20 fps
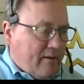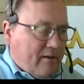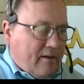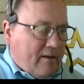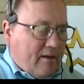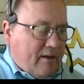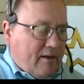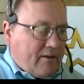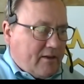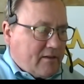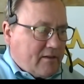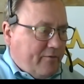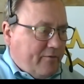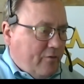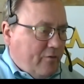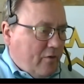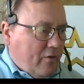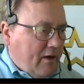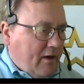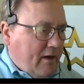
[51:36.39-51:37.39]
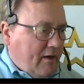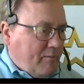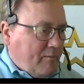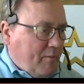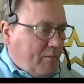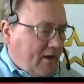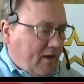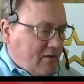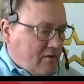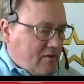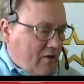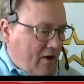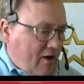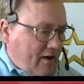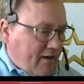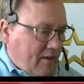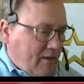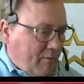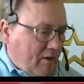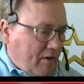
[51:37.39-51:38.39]
think it's a 48-page
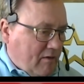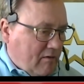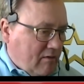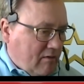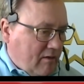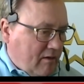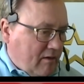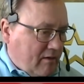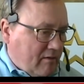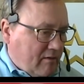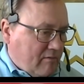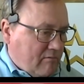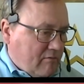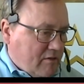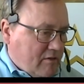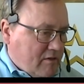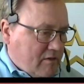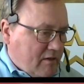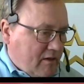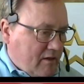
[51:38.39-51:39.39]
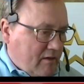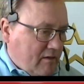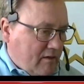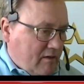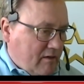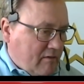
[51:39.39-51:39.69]
document. Let's see.